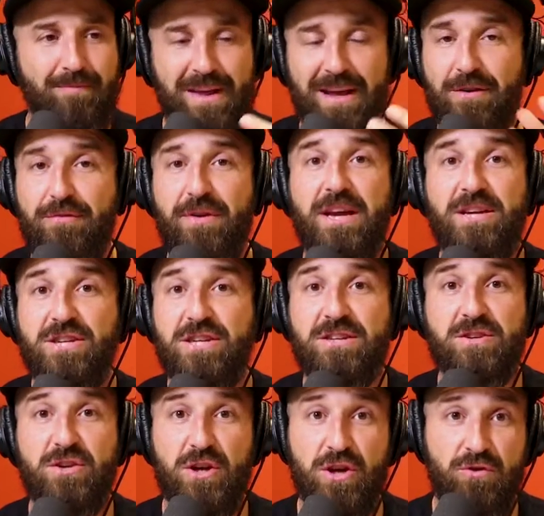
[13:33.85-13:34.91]
innovation
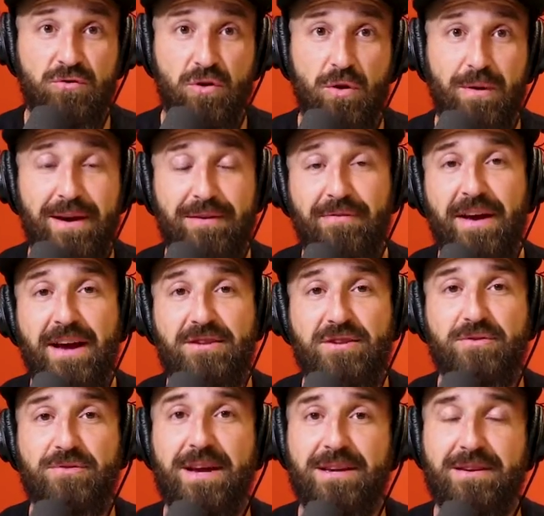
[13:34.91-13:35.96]
is going to grow at a
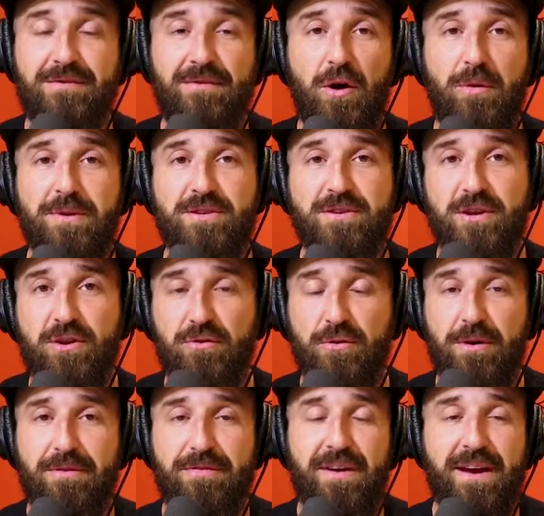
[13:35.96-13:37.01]
faster rate. Development is going to grow
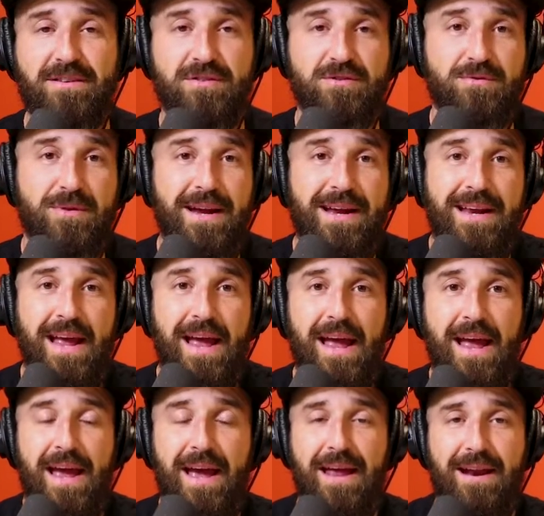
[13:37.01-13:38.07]
at a faster rate.
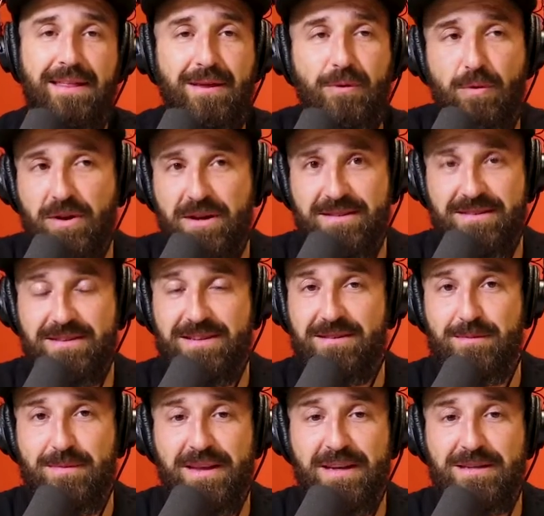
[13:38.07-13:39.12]
And I think we're going to see
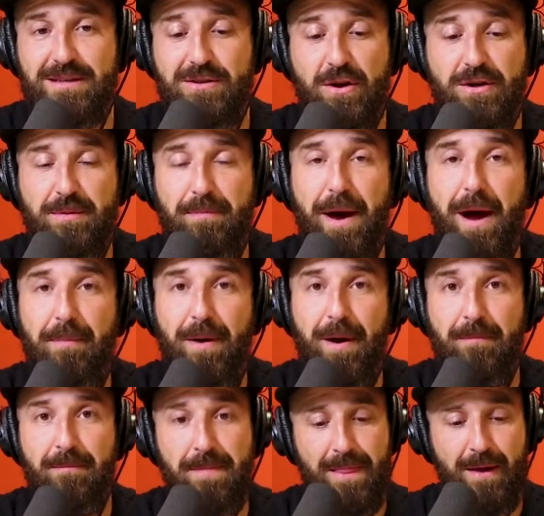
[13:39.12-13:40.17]
some things start to pop
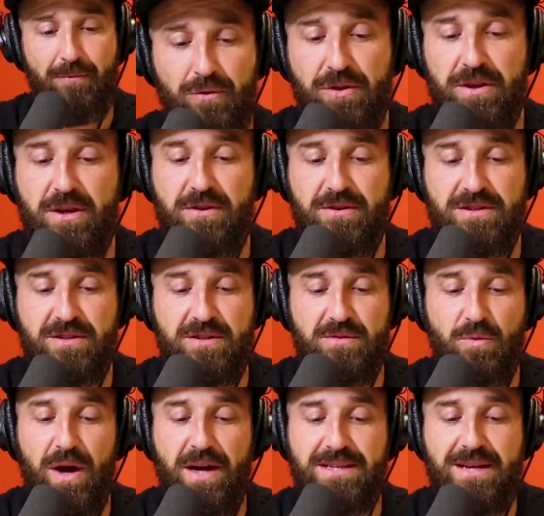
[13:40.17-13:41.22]
up. I'm really curious to
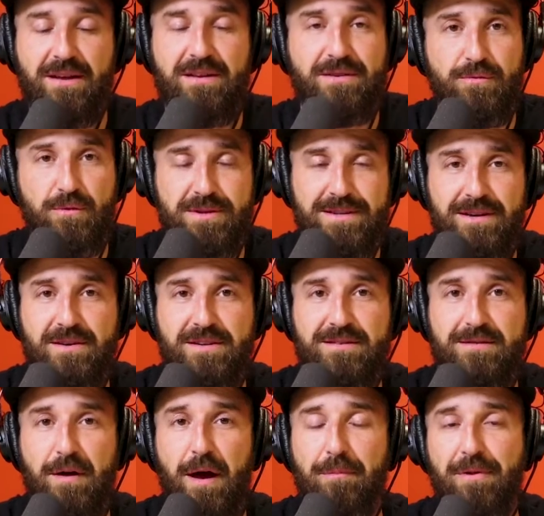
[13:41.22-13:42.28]
watch how this
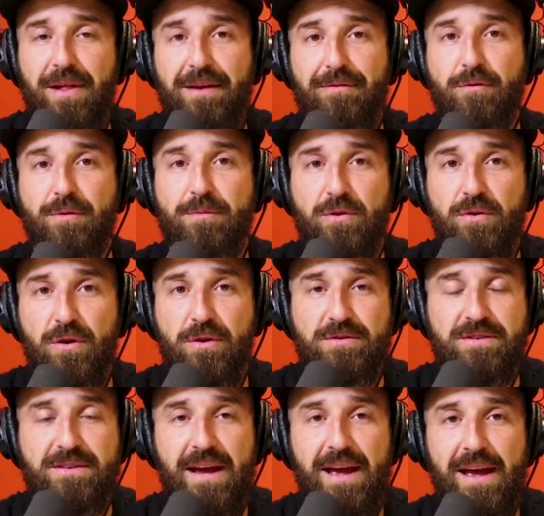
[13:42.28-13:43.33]
Fortellis platform
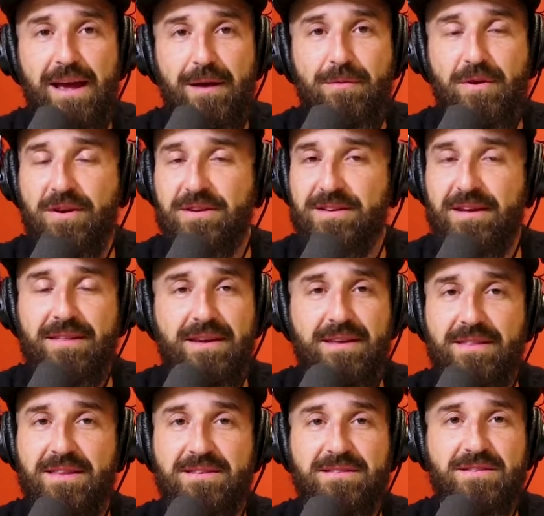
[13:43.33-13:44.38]
grows, because I
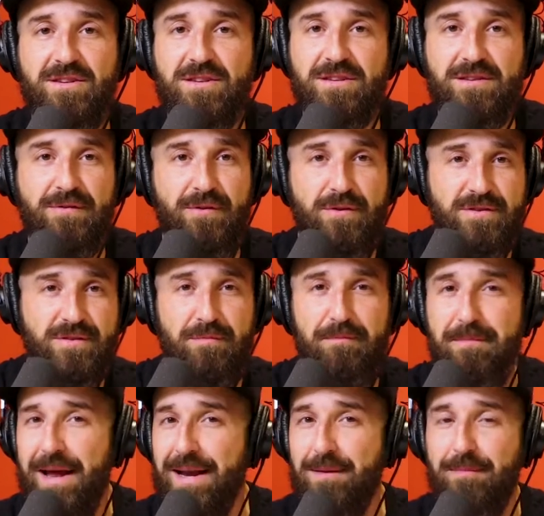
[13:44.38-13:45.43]
think this is just the first of
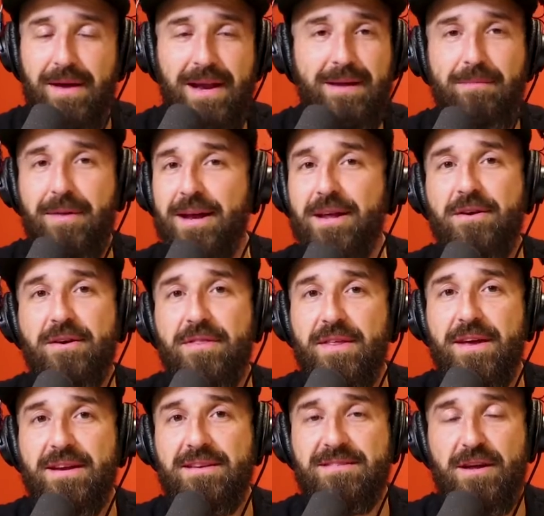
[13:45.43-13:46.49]
many, many, many good
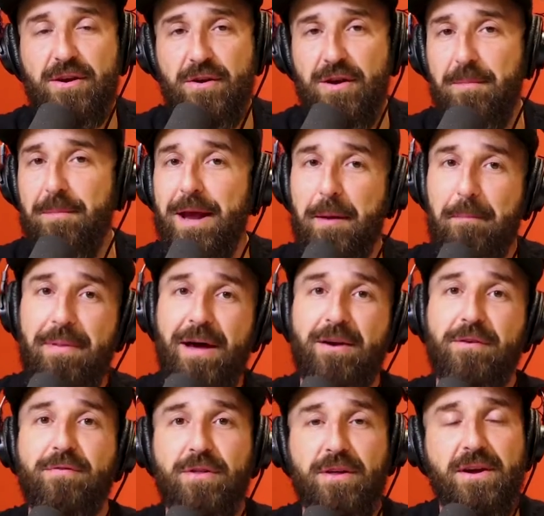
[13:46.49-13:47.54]
things that are going to make it better
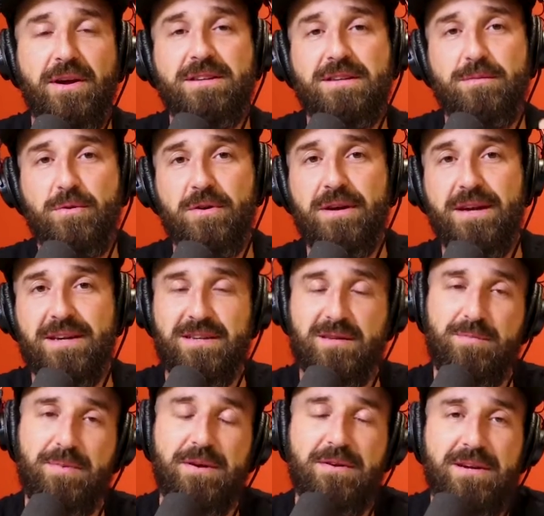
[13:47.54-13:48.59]
for the customer
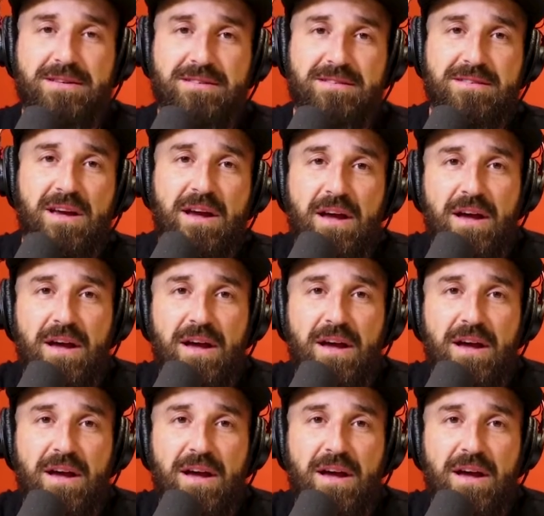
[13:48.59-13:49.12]
experience.